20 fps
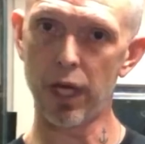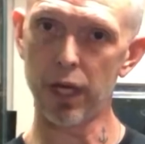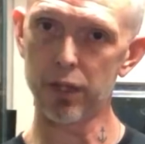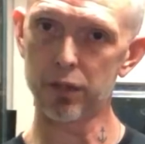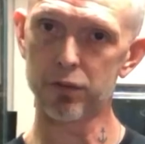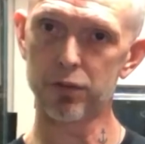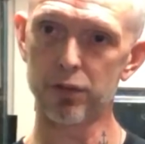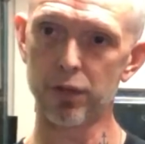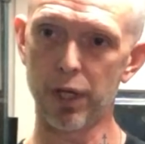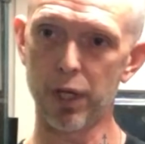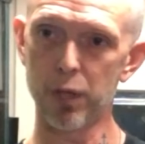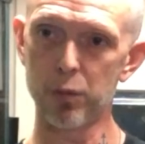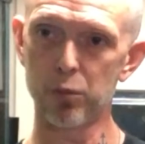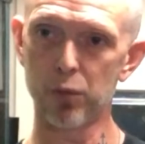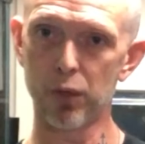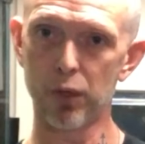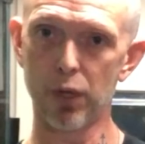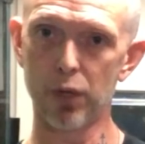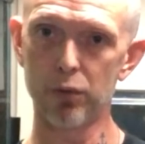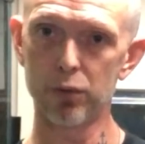
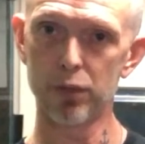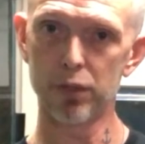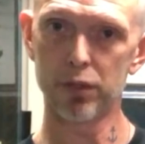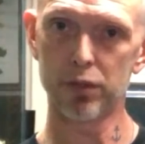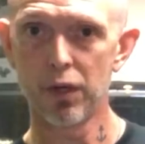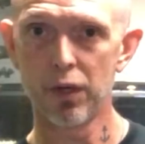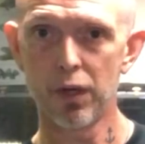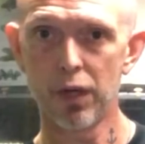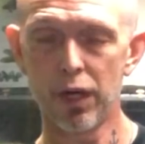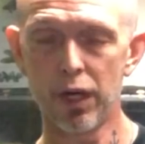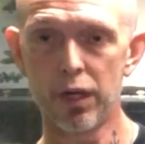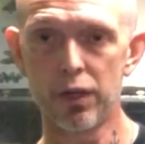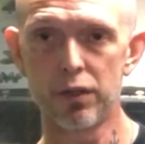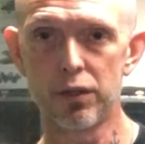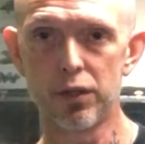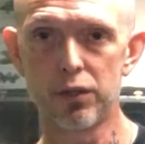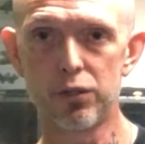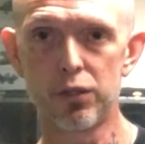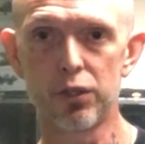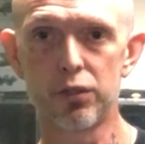X-Lamprologus.
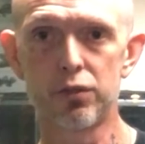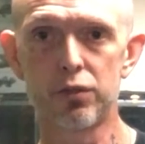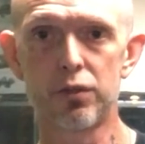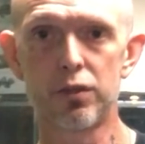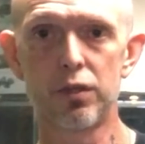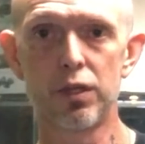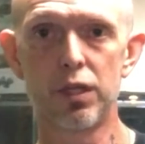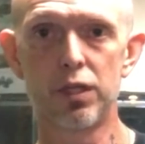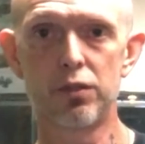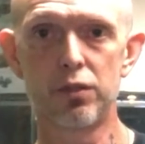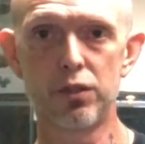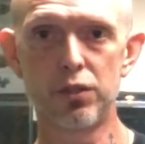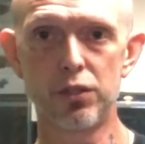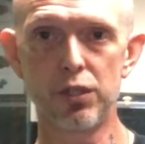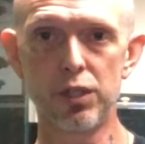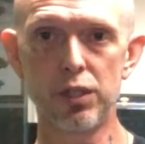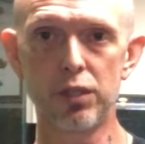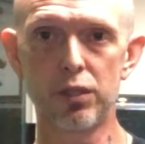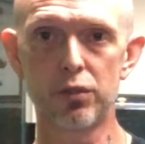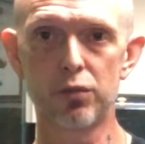It's a
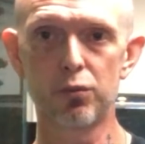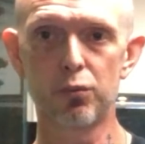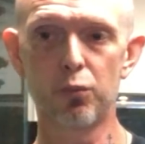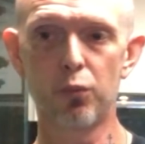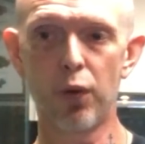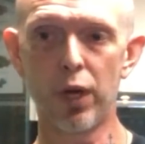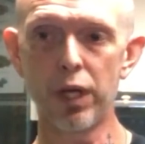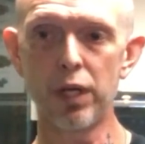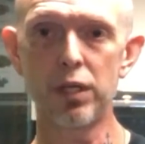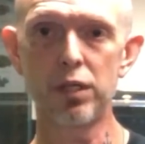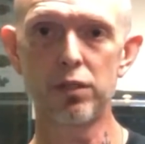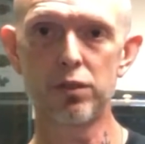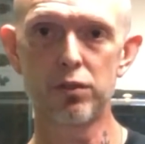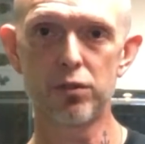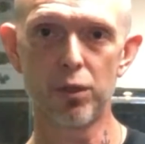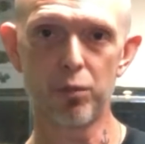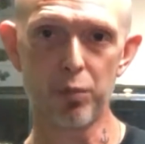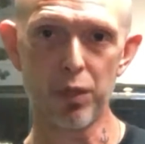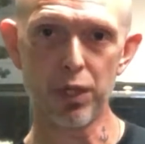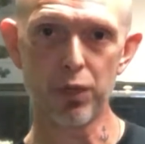genus waiting
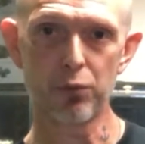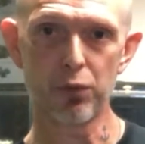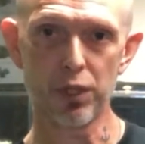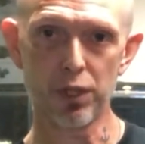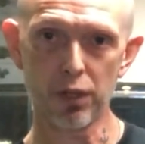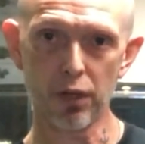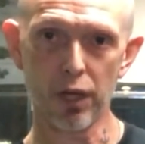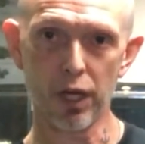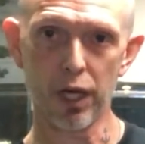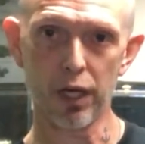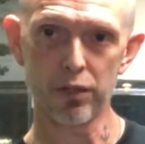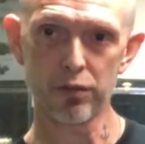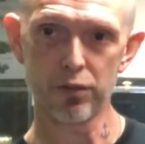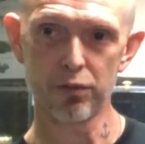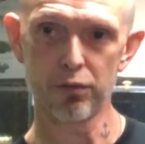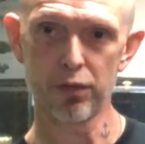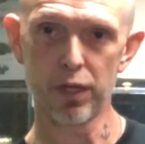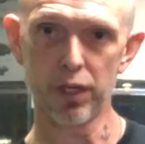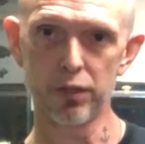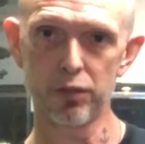to be
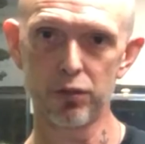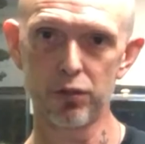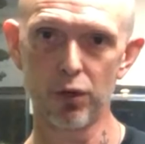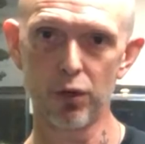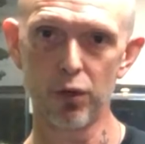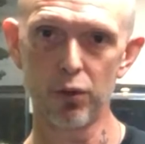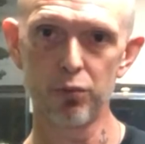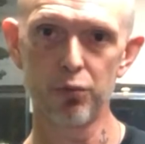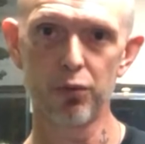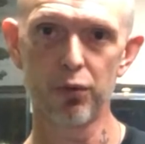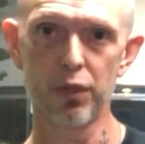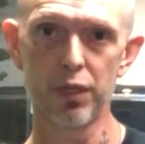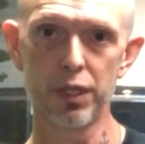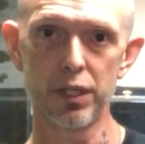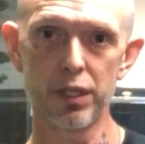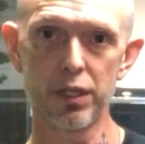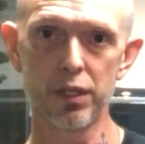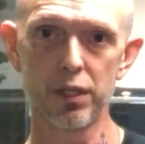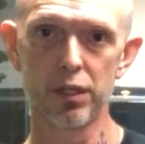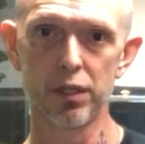reclassified. So
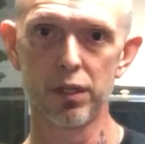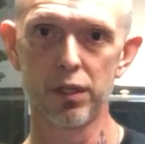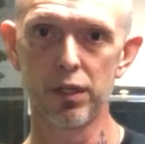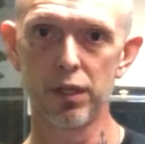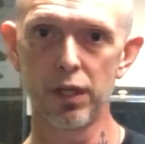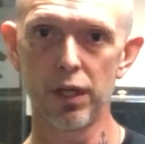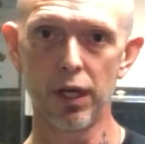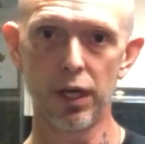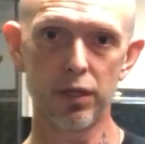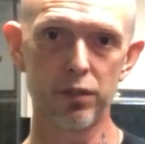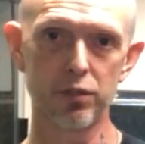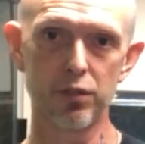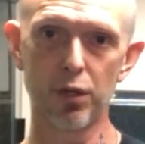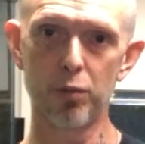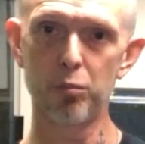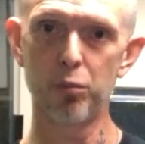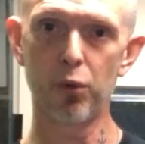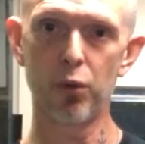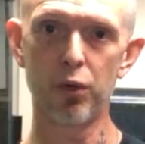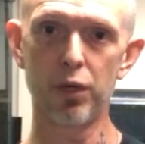hopefully at
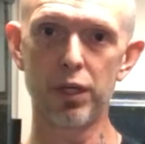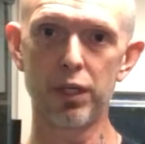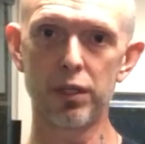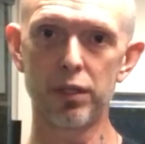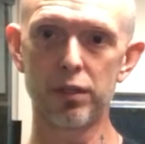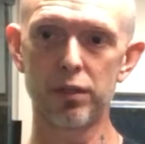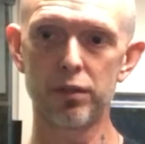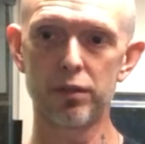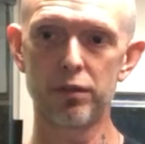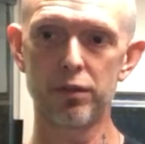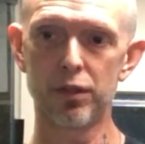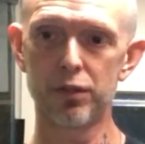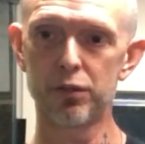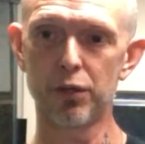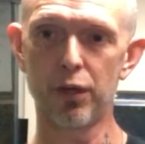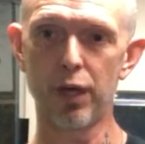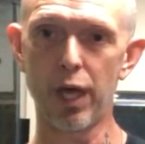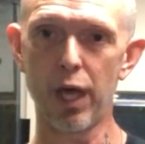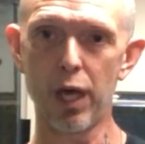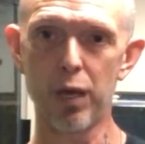some point this
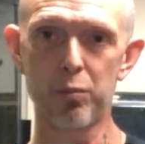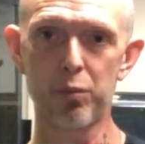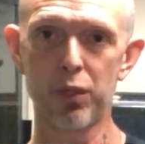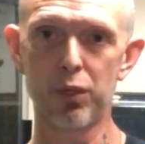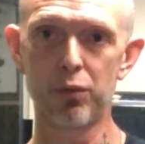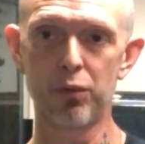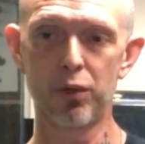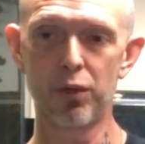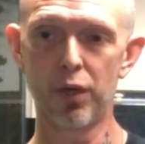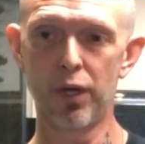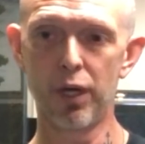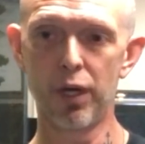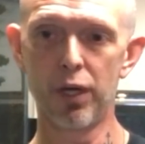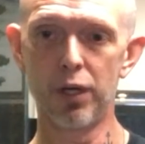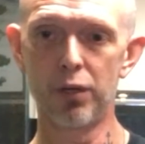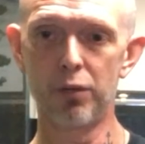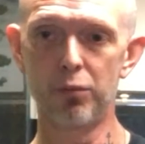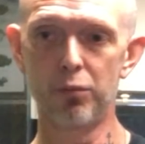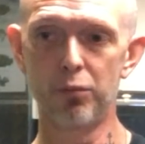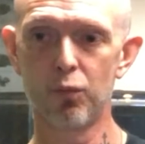will happen
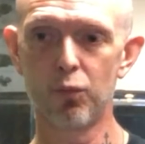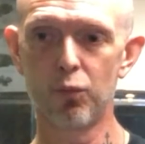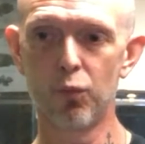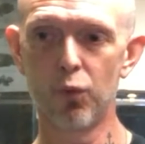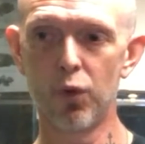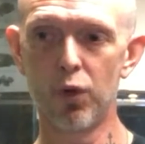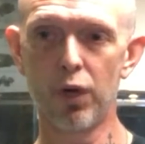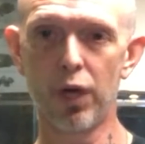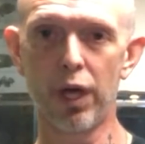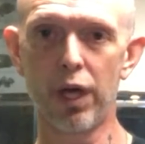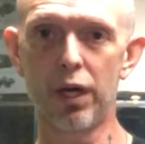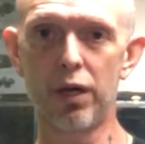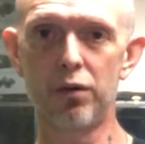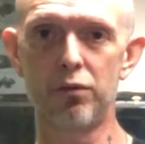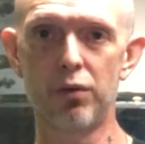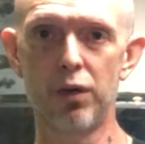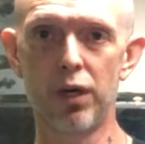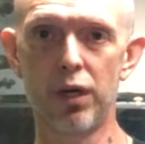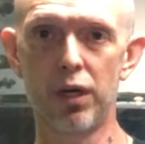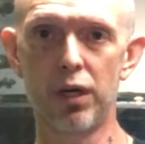and we'll
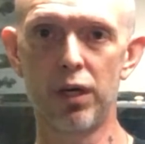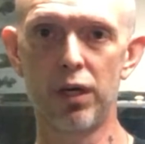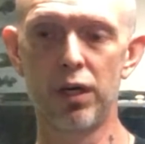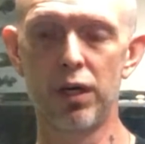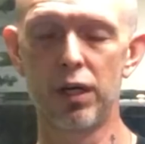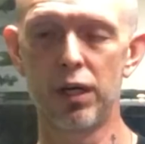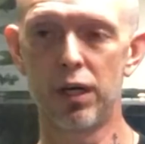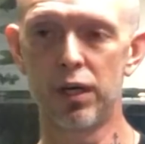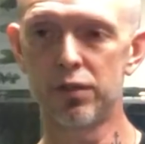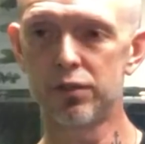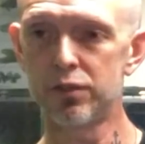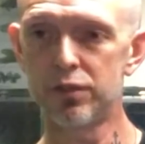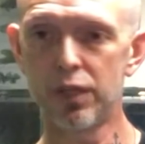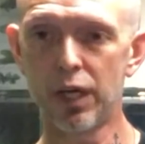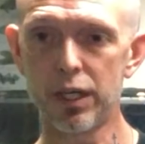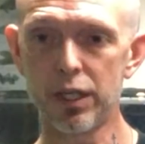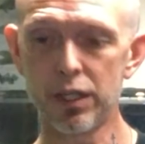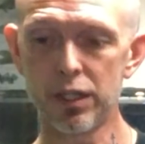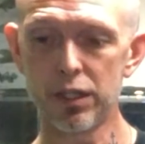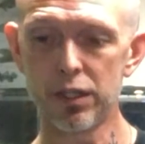have a
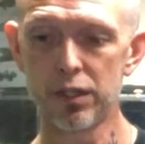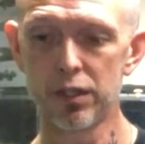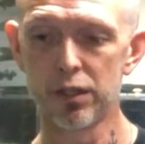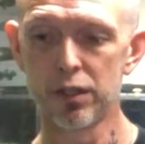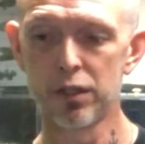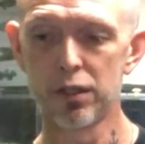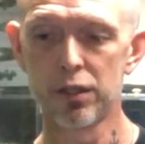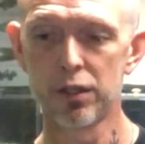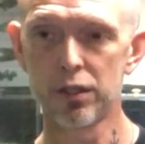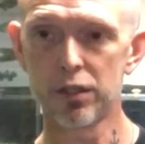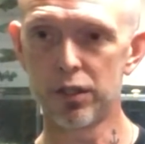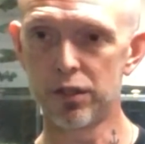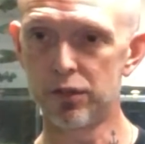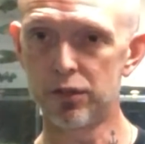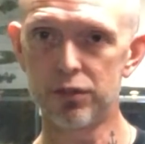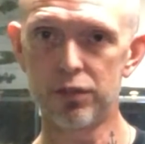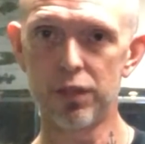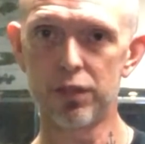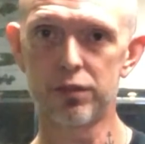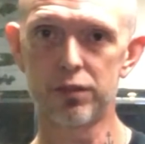steady,
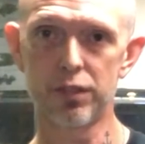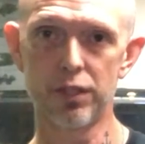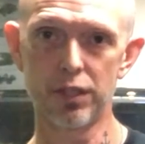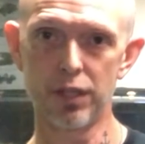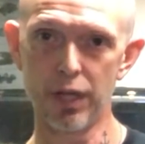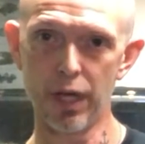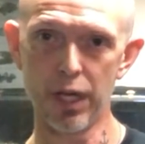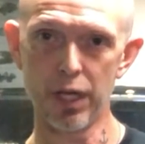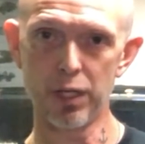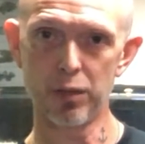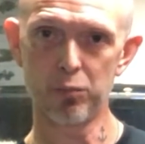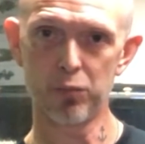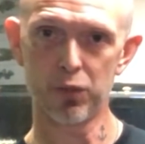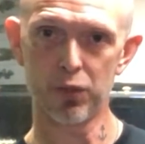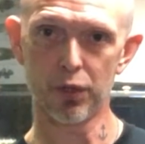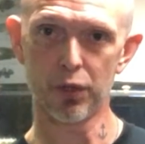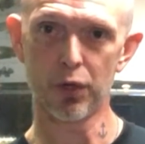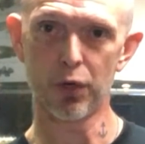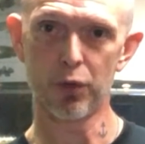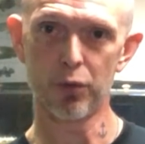consistent name
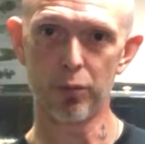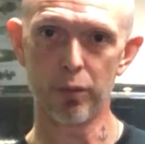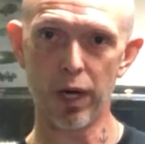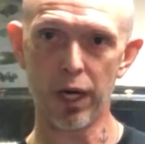to go